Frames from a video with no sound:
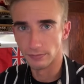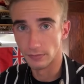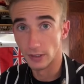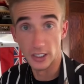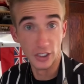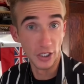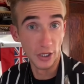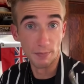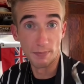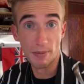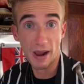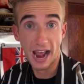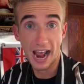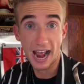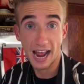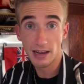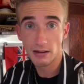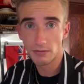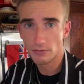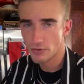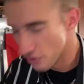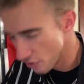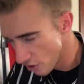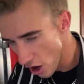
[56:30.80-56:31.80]
Is it
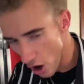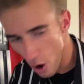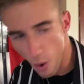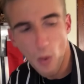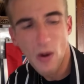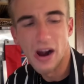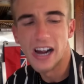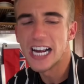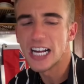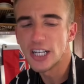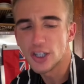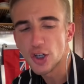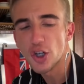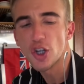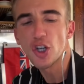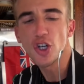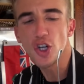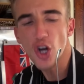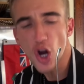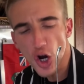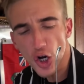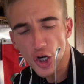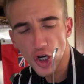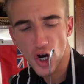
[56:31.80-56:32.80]
bad? No. It's
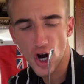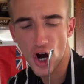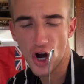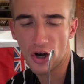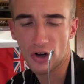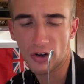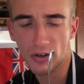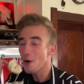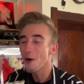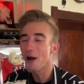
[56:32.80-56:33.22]
sugar!